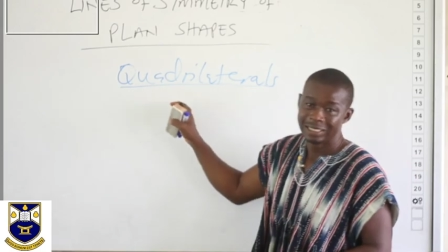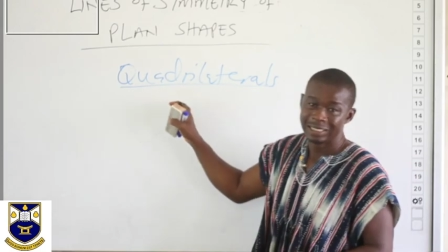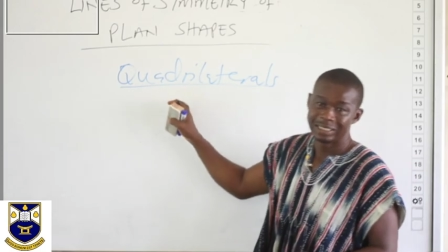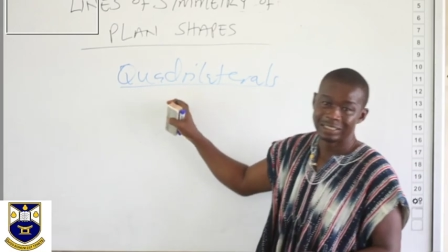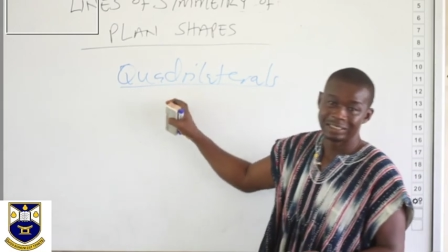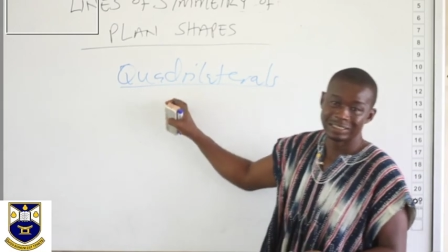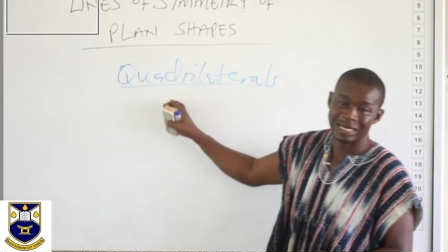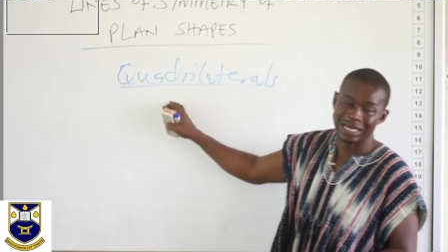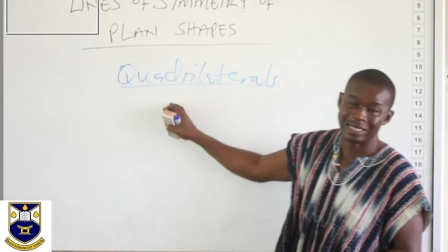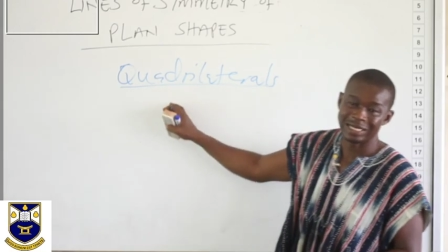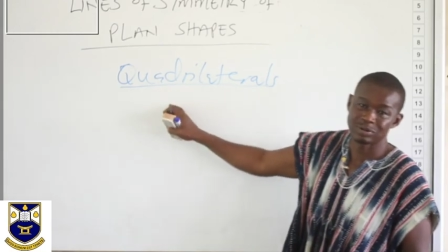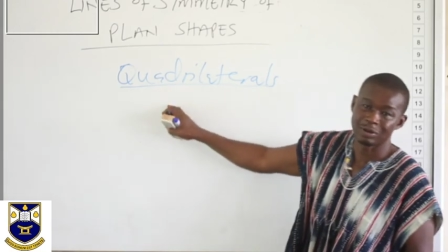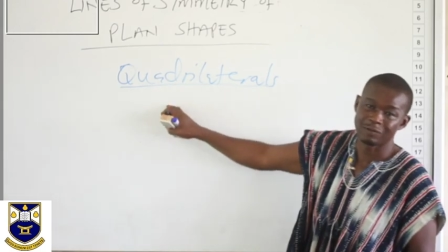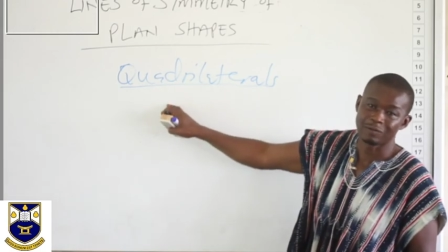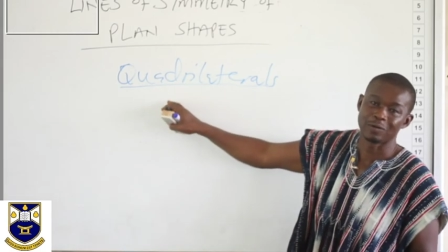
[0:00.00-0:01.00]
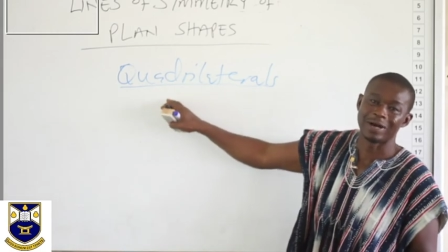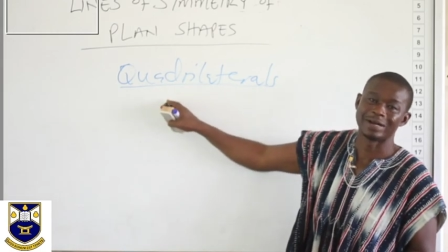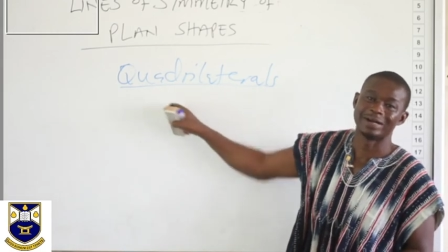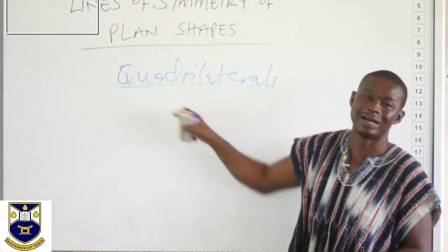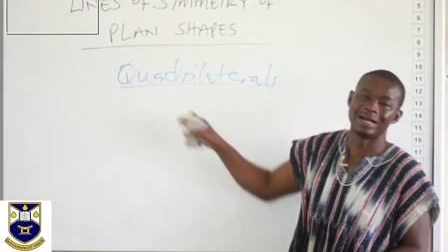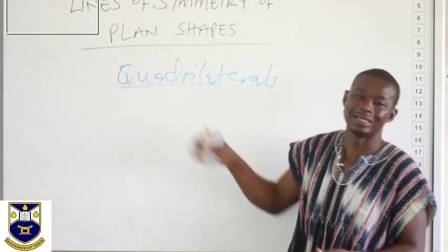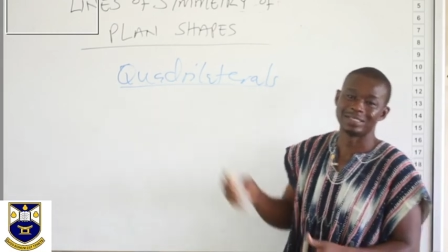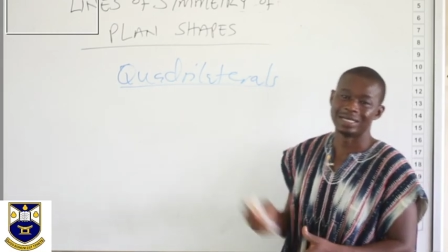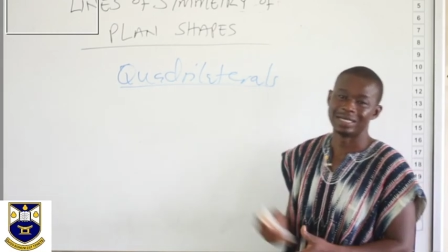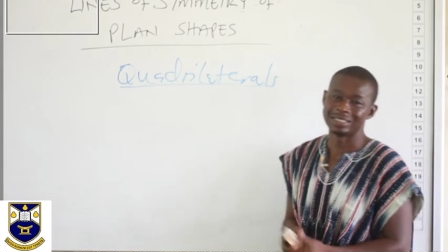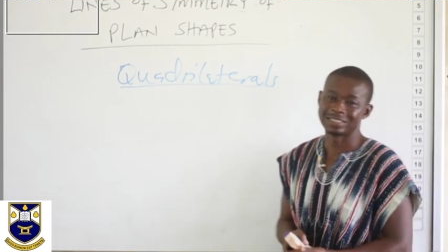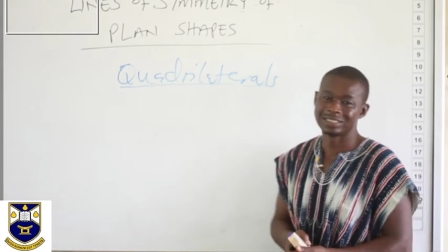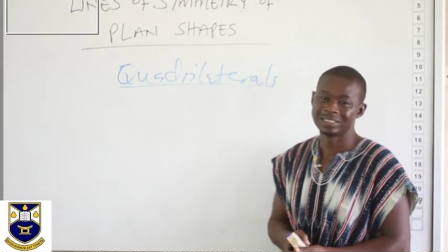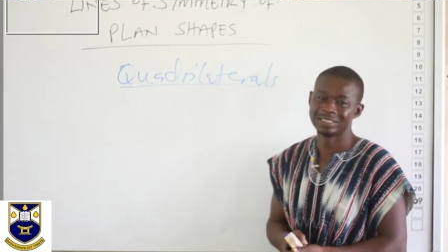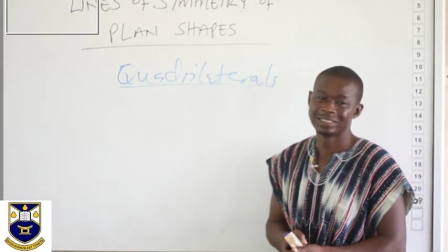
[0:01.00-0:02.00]
types of
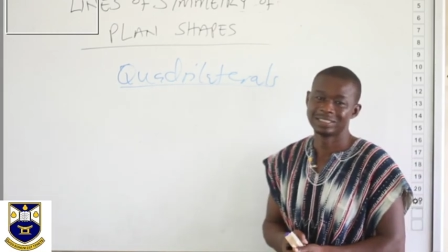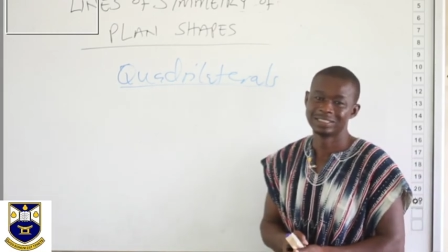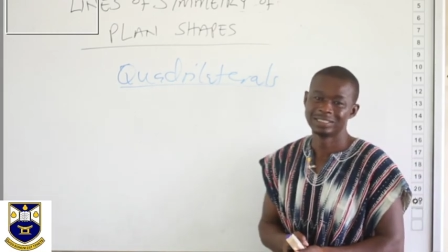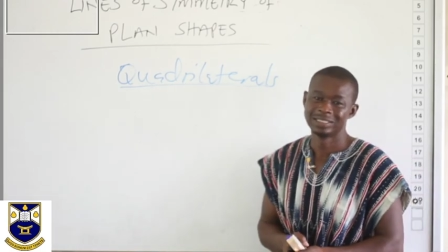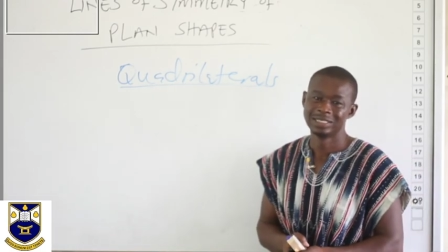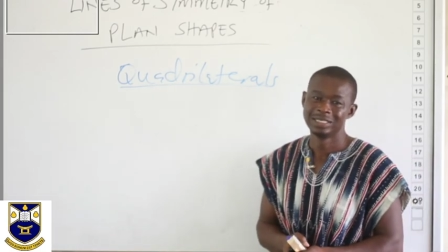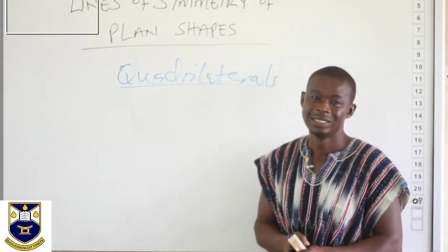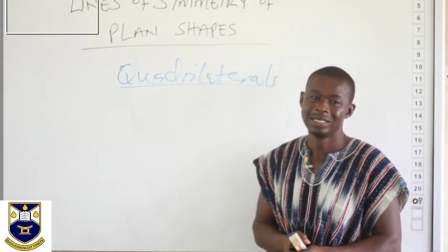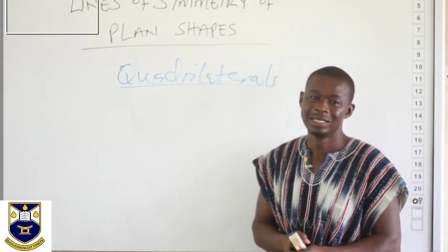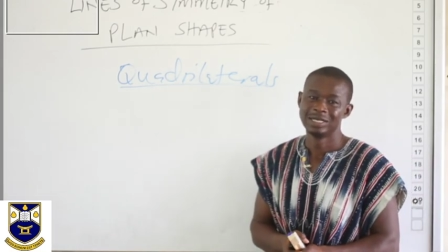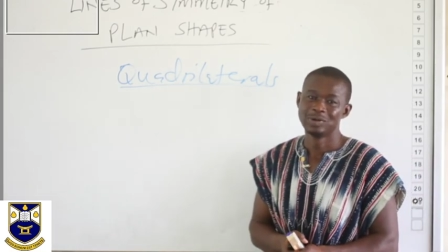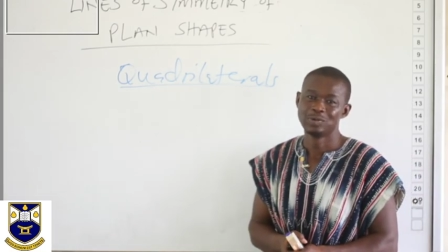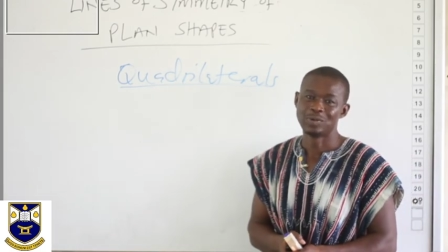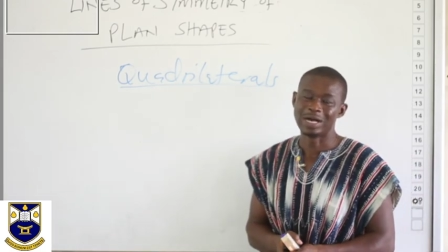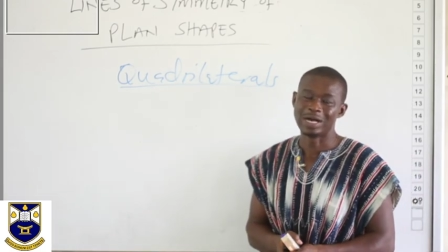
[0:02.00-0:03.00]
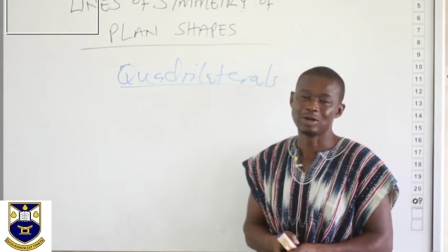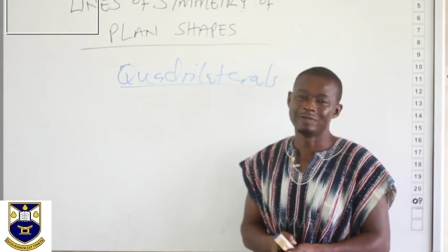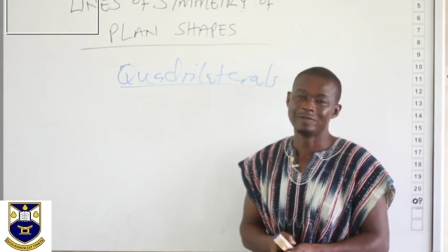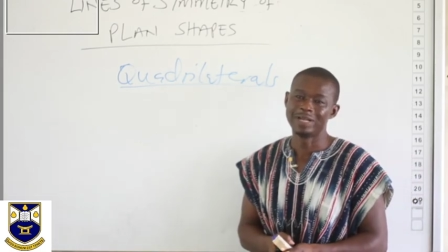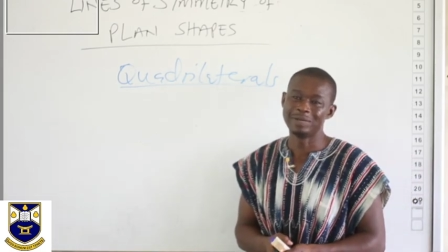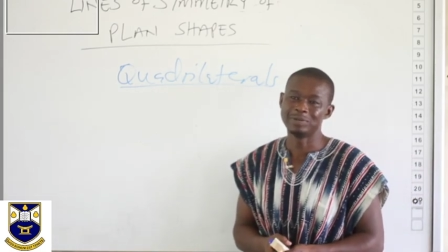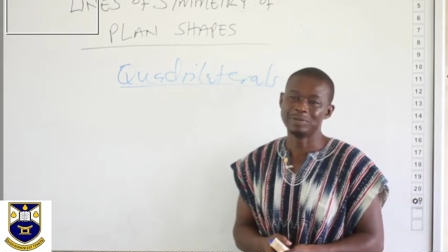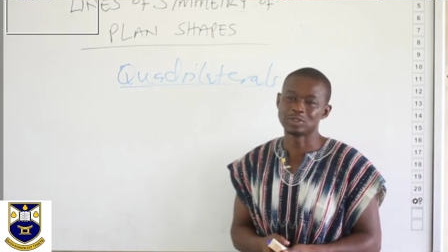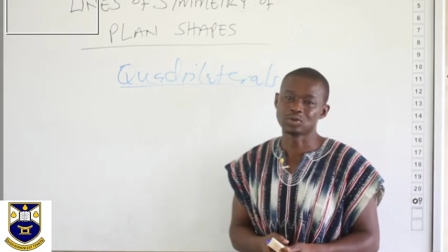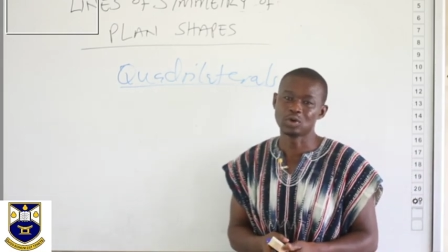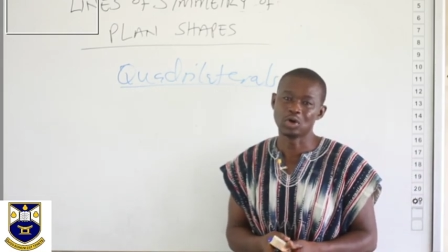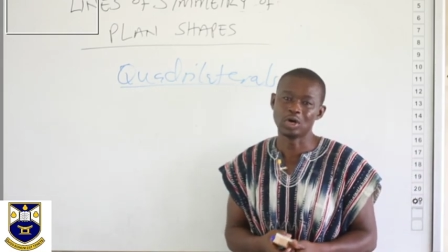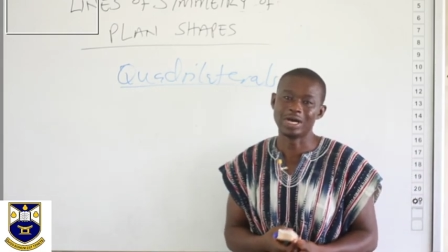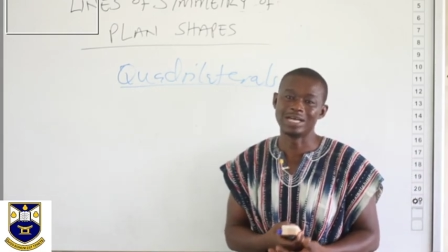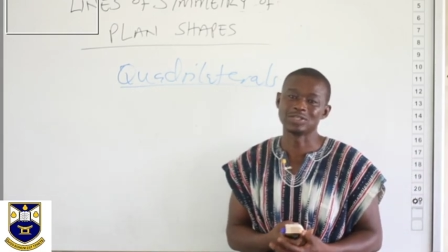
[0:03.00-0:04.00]
quadrilaterals. One of them is
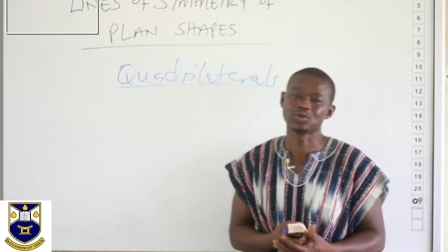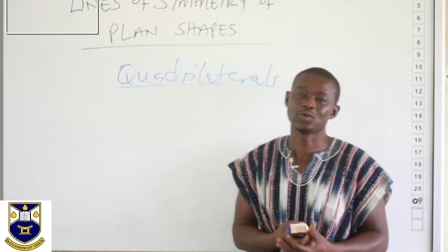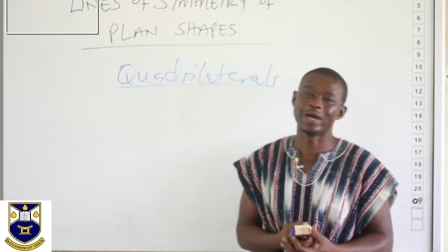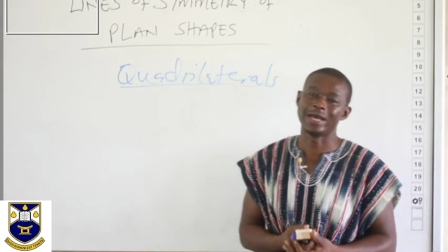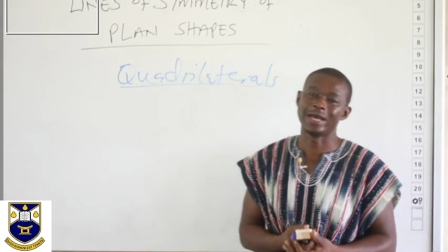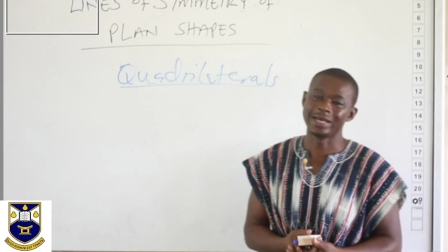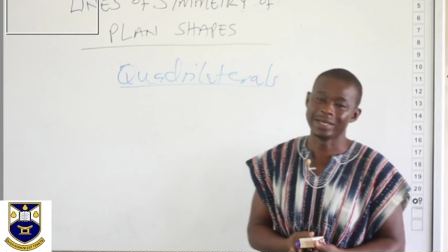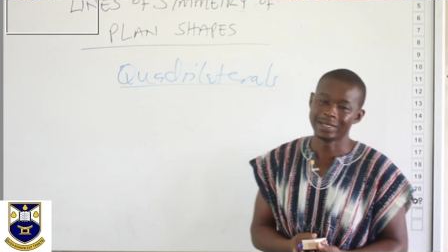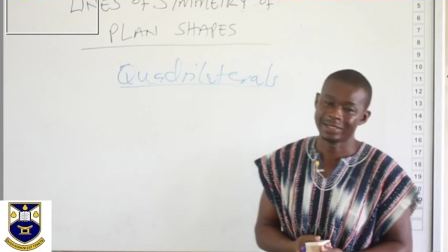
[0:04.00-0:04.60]
called a square.